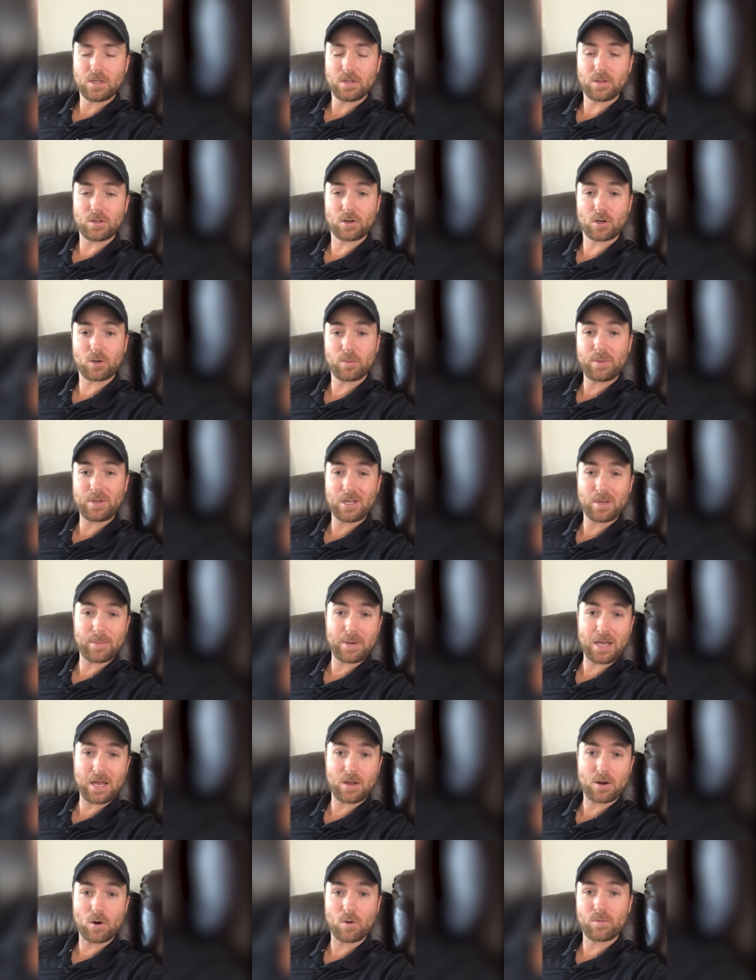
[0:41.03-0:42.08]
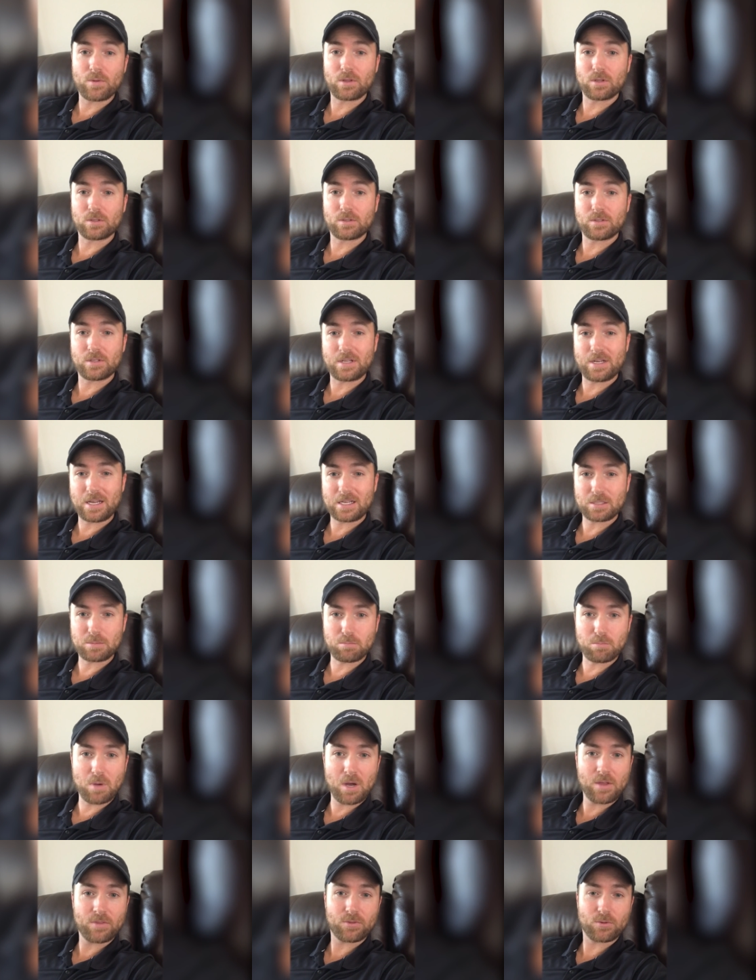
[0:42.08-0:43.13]
that are going to be coming out over the, the next
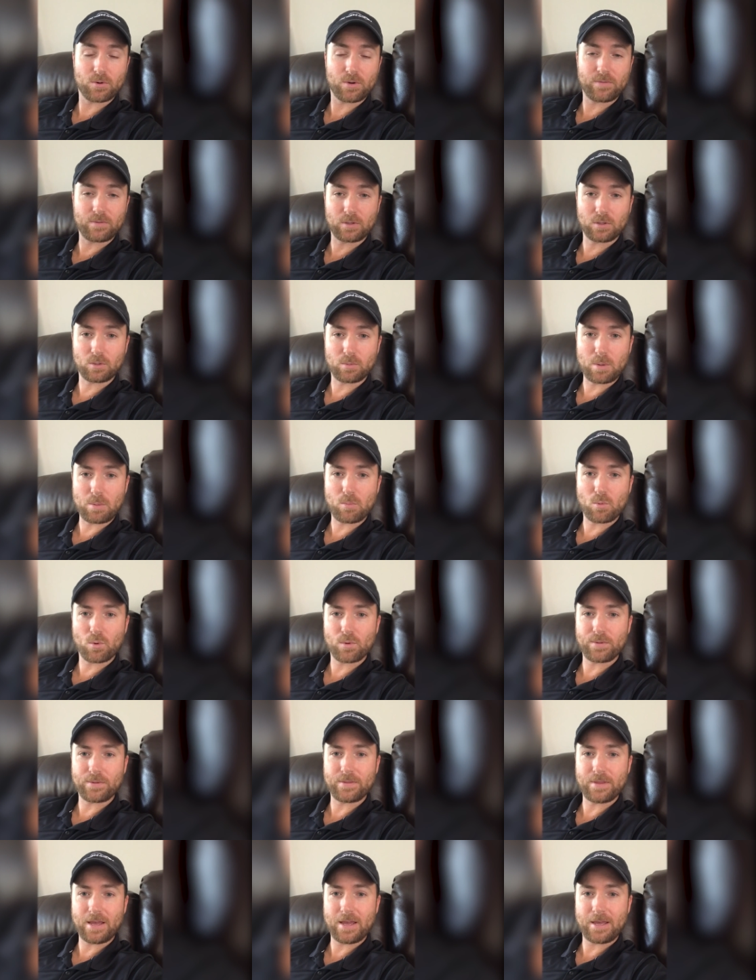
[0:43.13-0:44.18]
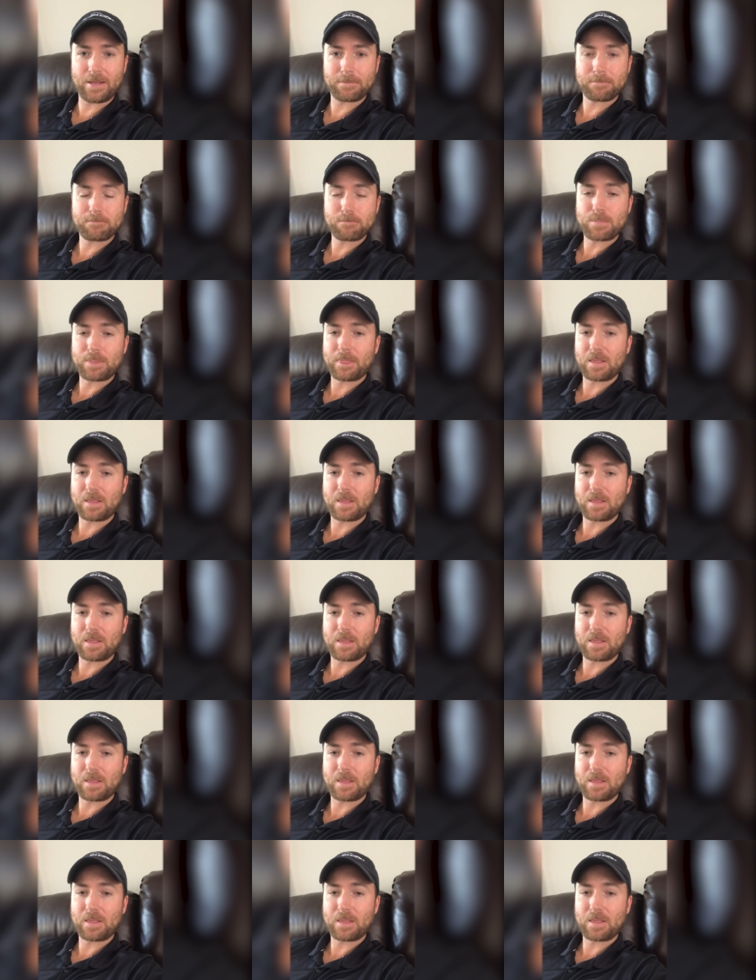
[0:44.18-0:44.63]
month or even a little bit more than that.